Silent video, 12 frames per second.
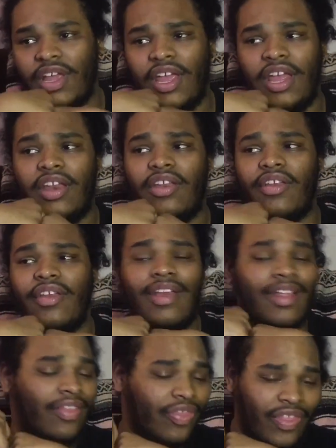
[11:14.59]
and
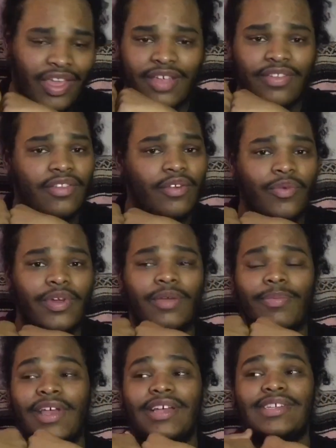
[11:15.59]
think it's
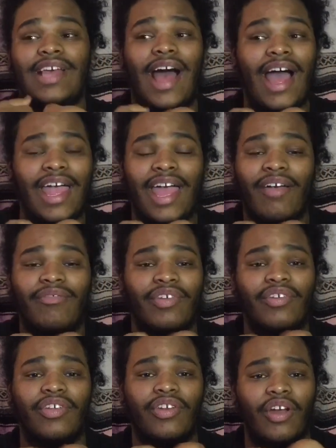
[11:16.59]
annoying because I
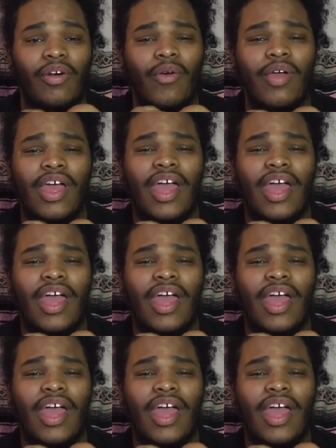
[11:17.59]
haven't, you know,